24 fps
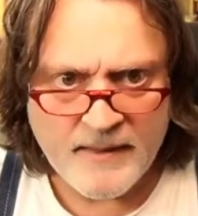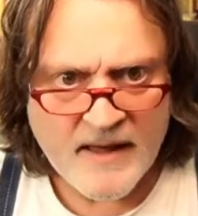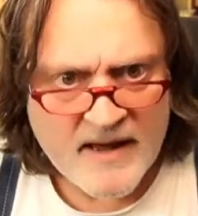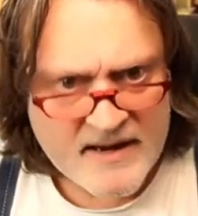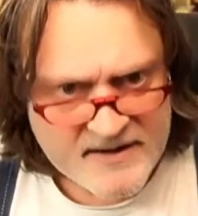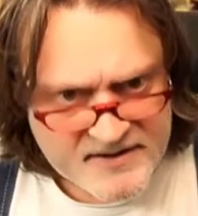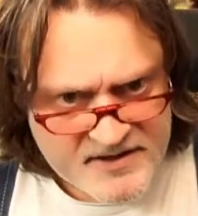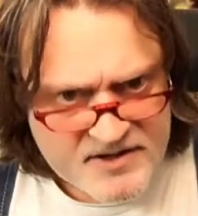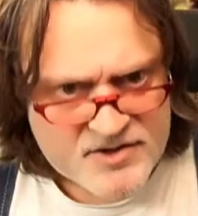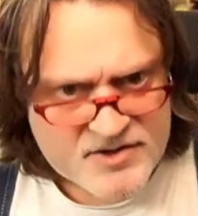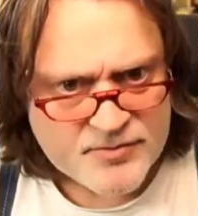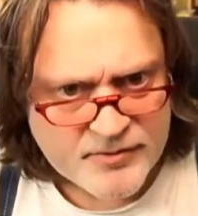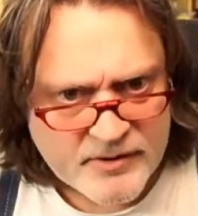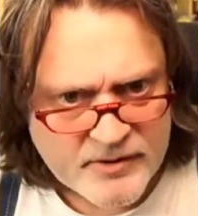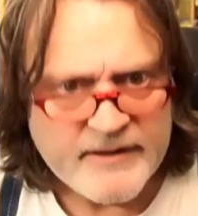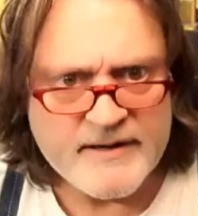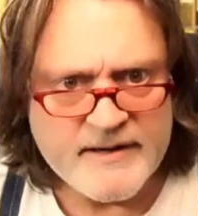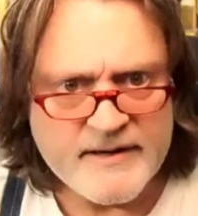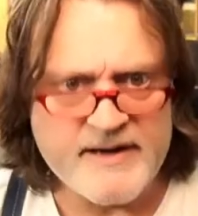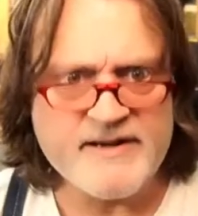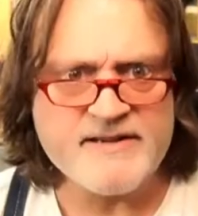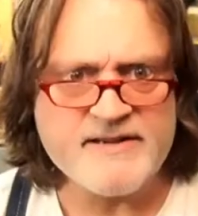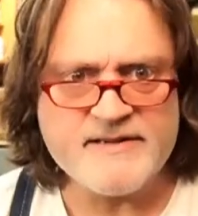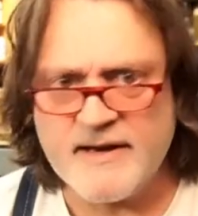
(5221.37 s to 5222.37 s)
just really
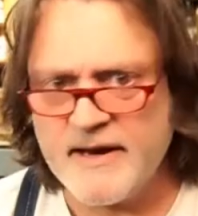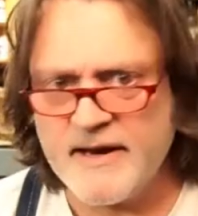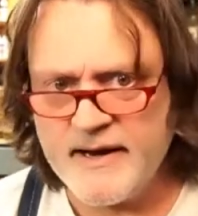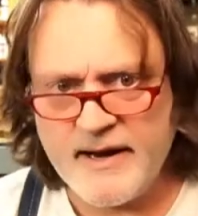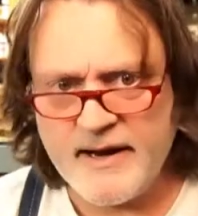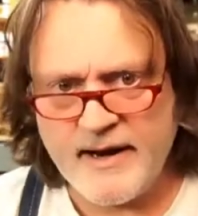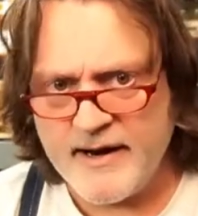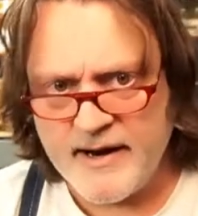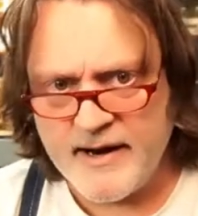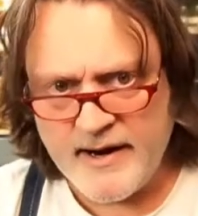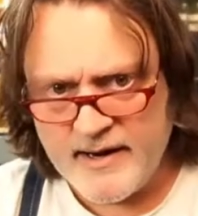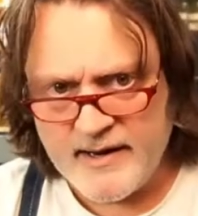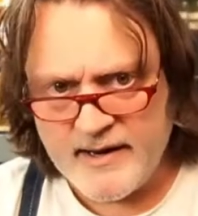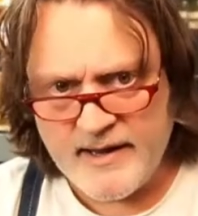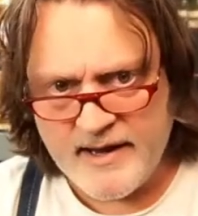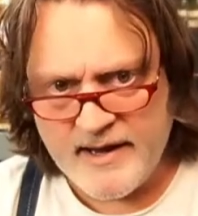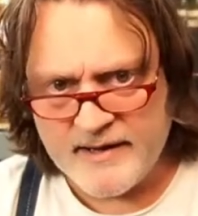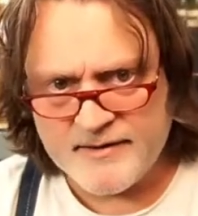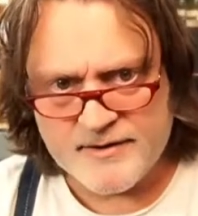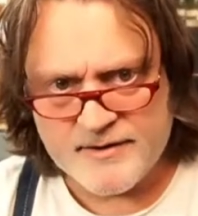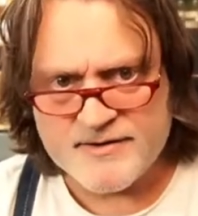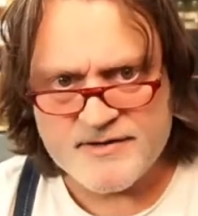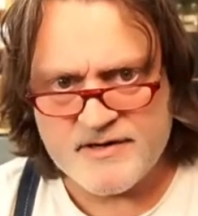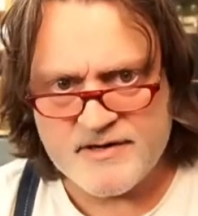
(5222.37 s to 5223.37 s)
nice. I, I, I like
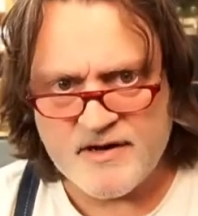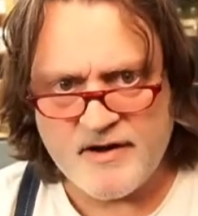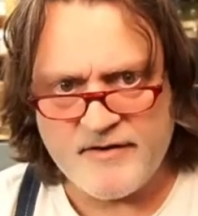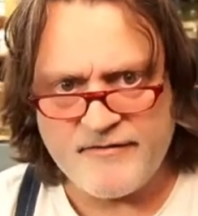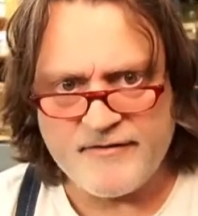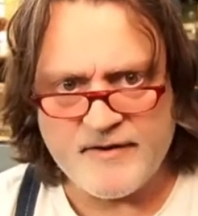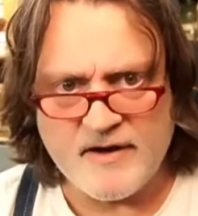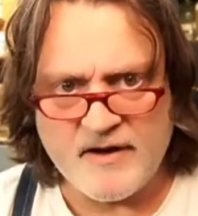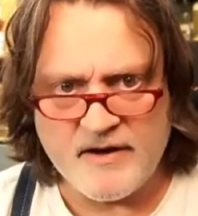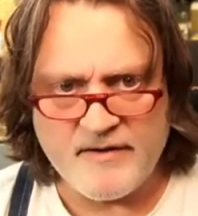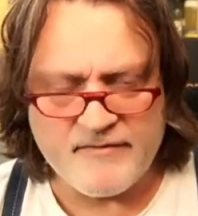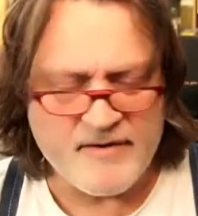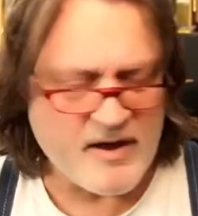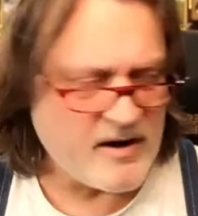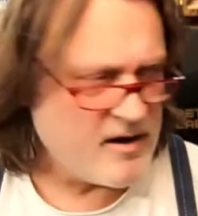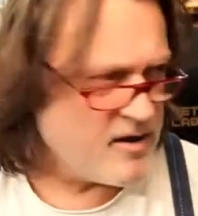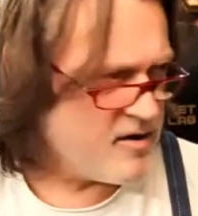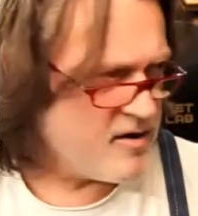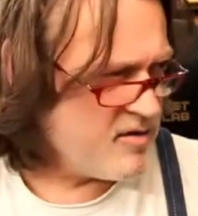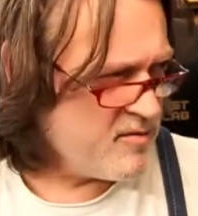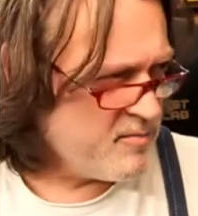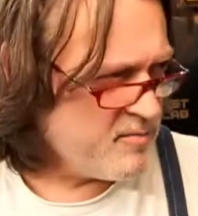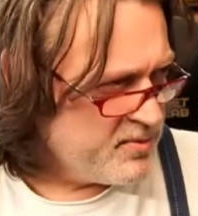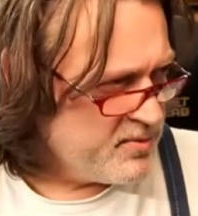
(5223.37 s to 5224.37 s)
their stuff. Uh, I've got a lot of
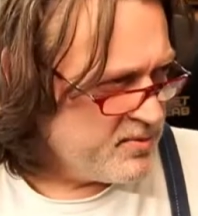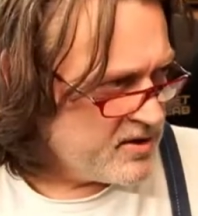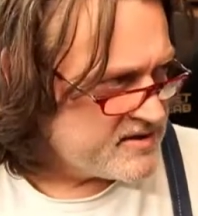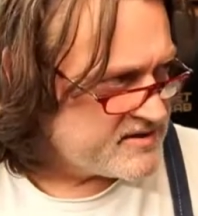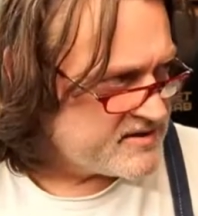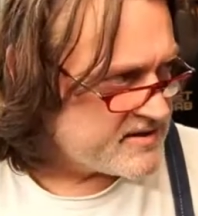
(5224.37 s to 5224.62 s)
the books.